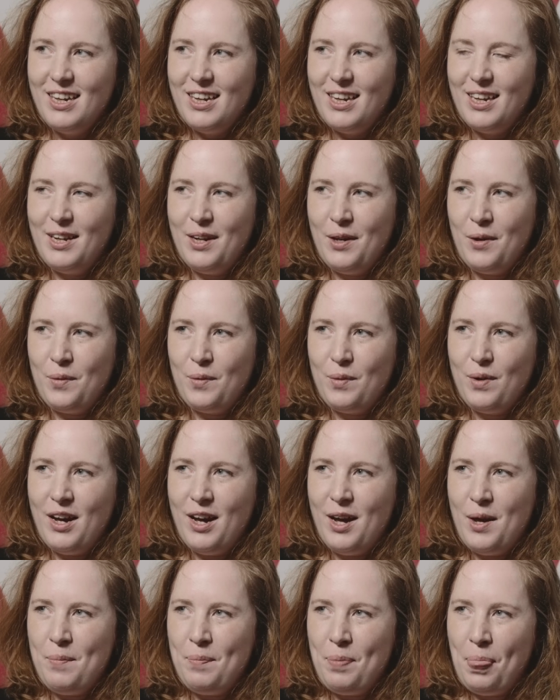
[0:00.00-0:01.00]
you know,
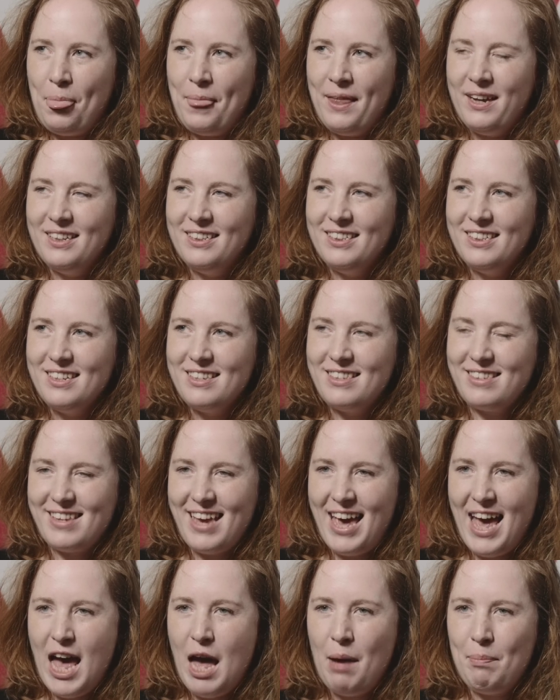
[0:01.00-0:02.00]
um,
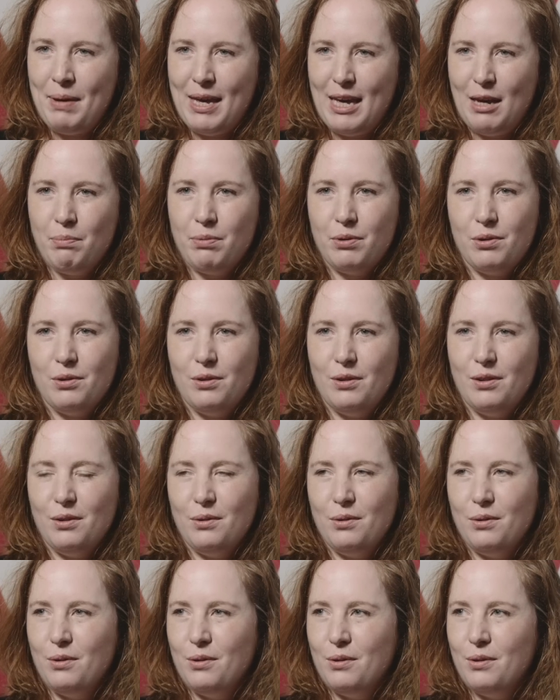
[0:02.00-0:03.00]
scare people
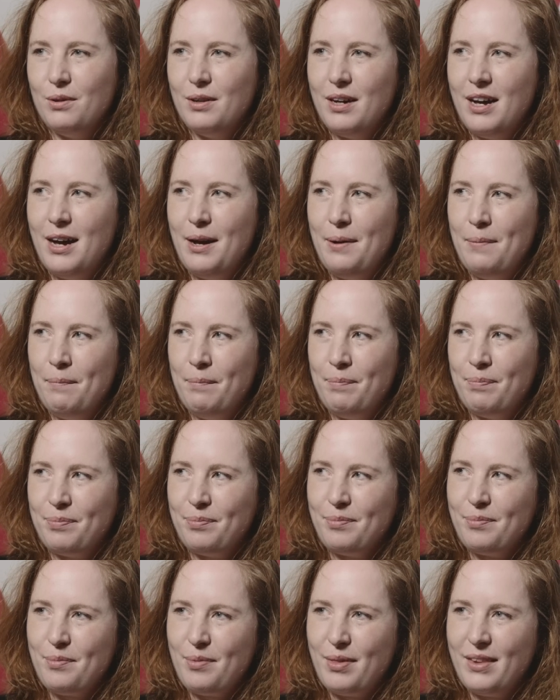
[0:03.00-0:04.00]
or um,
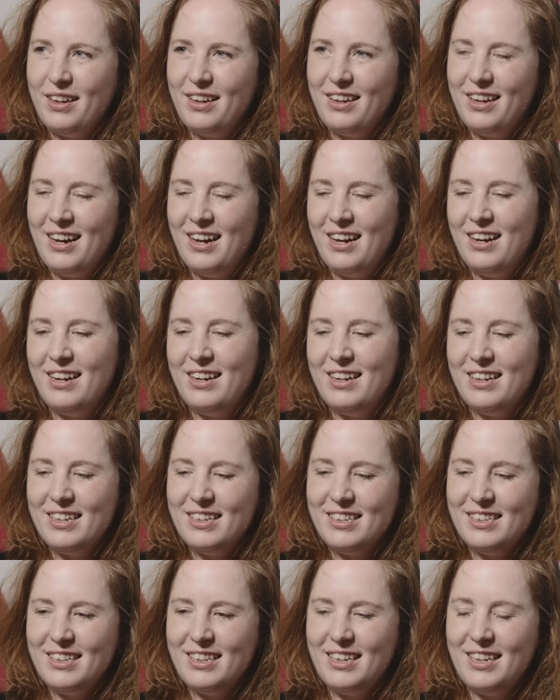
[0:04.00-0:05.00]
uh,
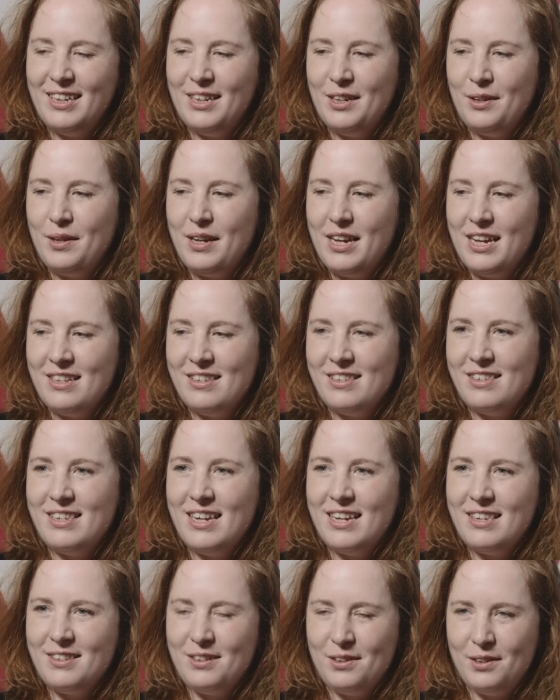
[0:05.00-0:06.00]
you know,
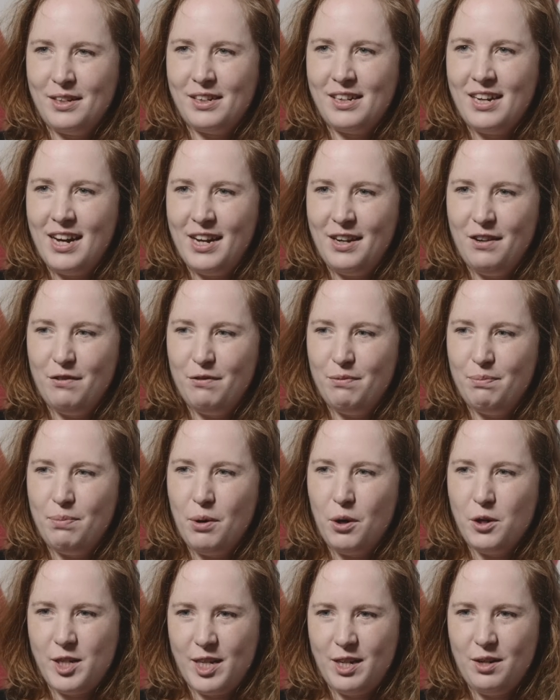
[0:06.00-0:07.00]
insist on a kind of
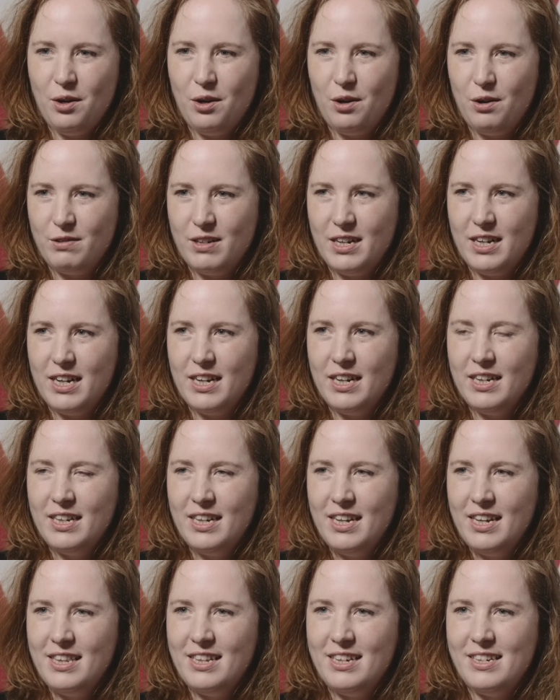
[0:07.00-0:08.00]
body horror
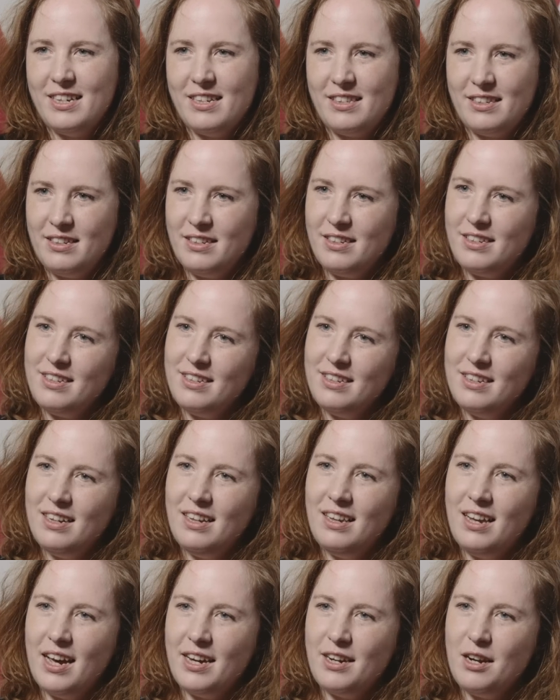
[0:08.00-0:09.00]
that doesn't
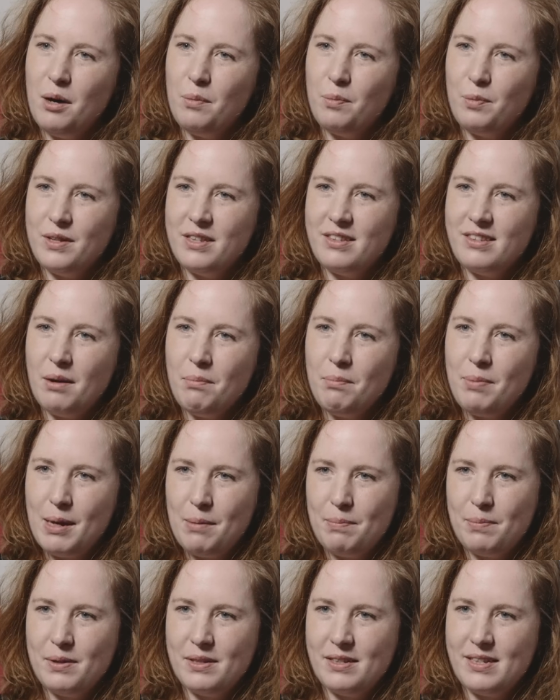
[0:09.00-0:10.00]
line up with some
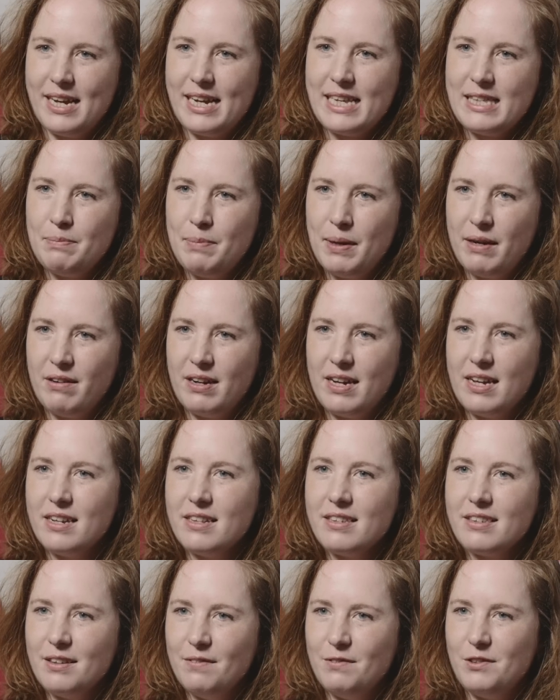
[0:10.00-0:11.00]
people's
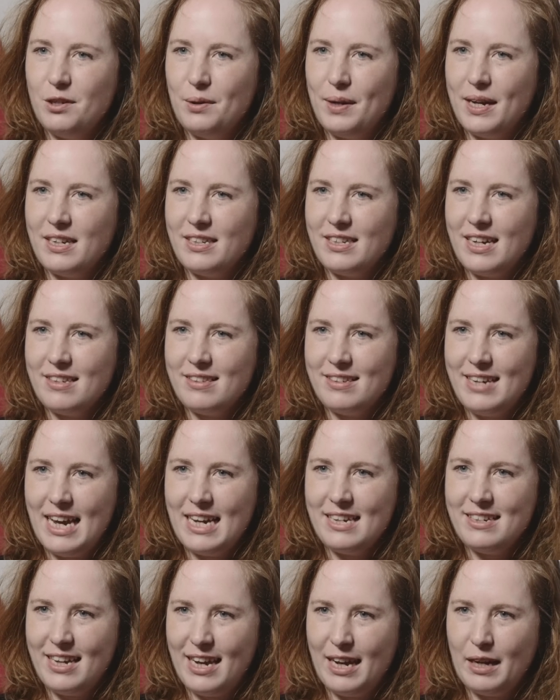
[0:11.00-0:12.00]
experience of doing
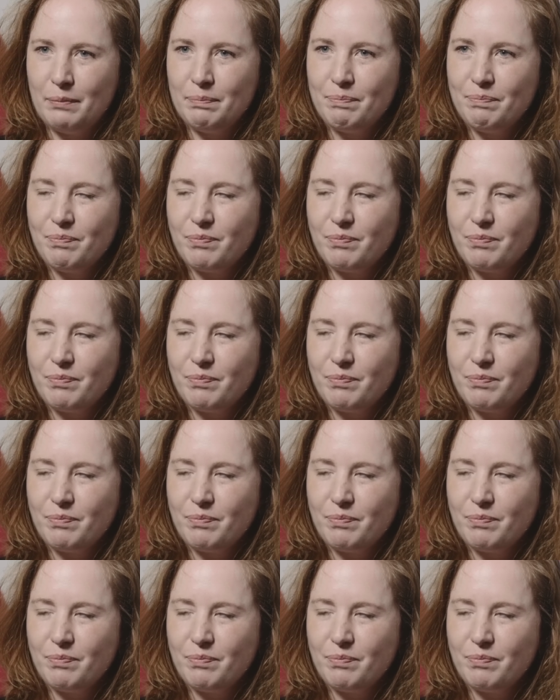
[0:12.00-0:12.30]
gestating.